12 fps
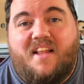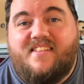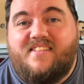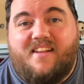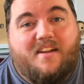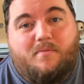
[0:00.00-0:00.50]
Let's
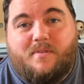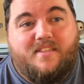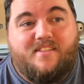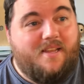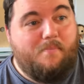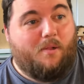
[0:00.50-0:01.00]
start with the
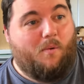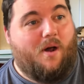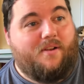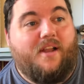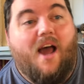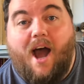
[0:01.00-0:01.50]
simple
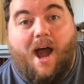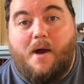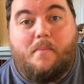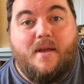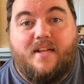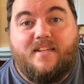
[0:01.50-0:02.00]
one.
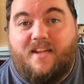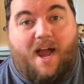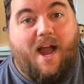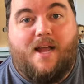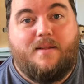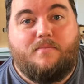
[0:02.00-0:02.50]
How many
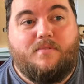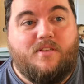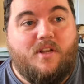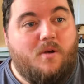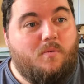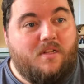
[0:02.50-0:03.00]
times
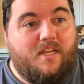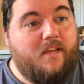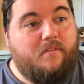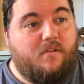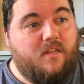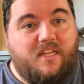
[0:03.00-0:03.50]
will he
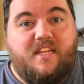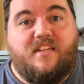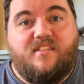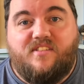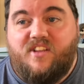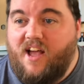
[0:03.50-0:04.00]

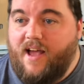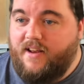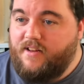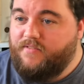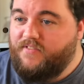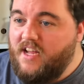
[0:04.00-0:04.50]
release an
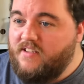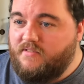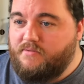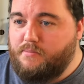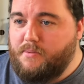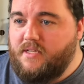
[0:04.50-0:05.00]

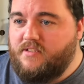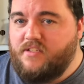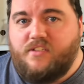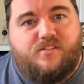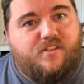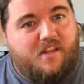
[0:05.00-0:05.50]
invasive
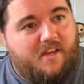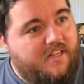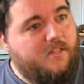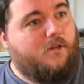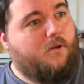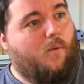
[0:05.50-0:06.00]
species into the